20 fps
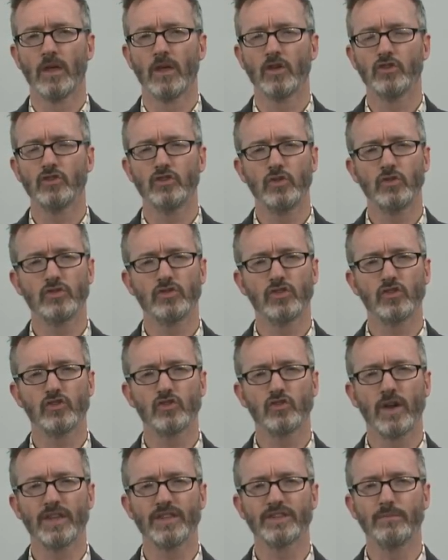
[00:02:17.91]
Due to the
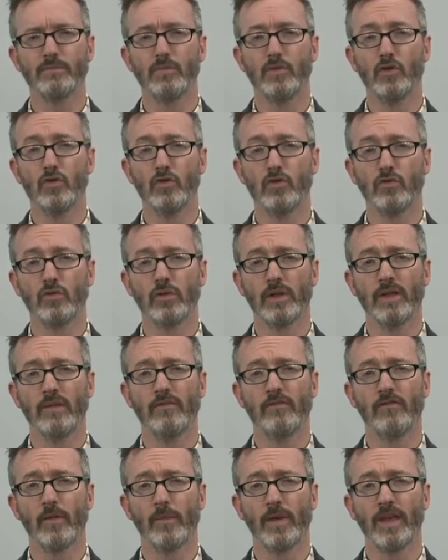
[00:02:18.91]
transmural
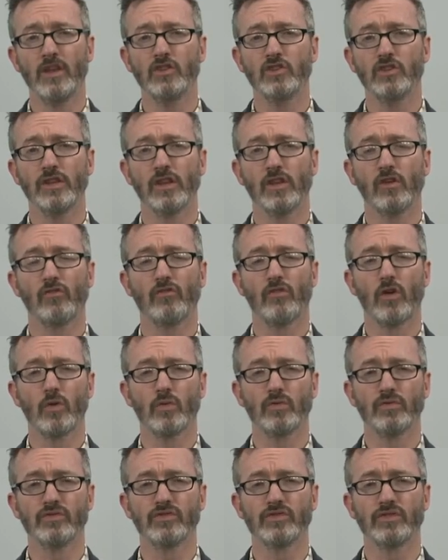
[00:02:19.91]
inflammation in
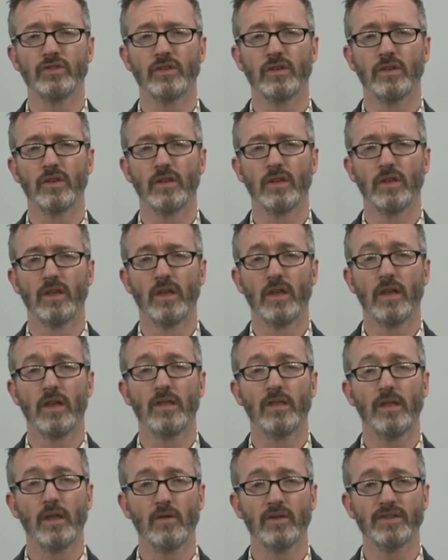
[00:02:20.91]
Crohn's,
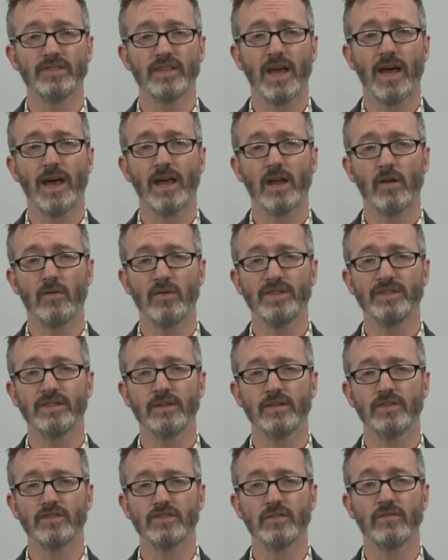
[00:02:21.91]
there is a higher
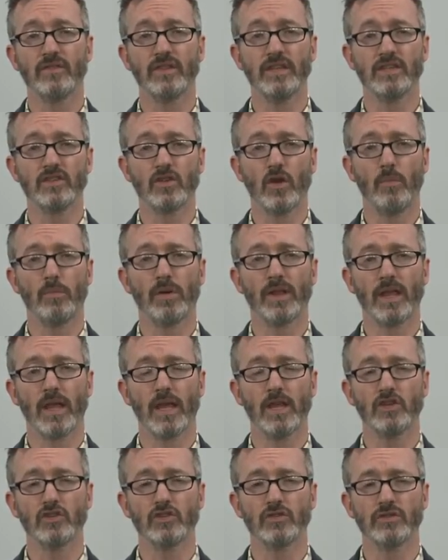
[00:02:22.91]
incidence of these
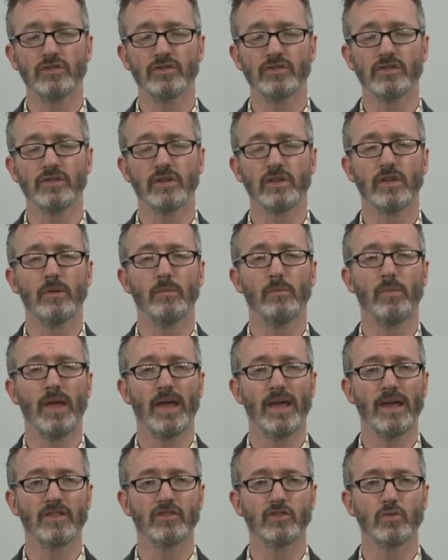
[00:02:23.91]
complications
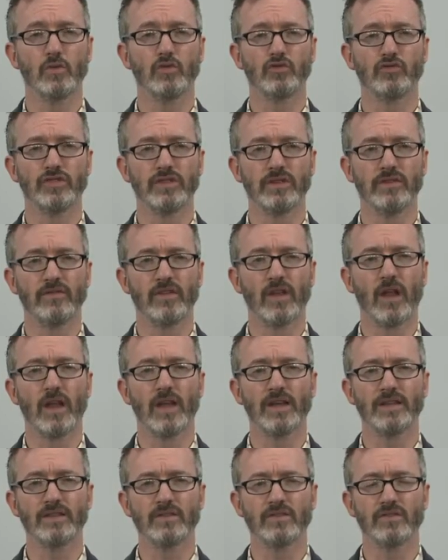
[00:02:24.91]
compared to ulcerative
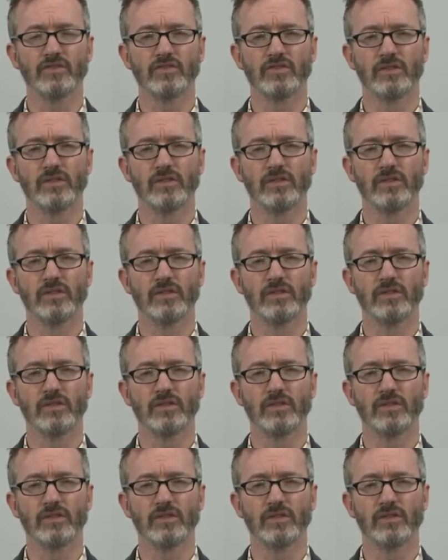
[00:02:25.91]
colitis.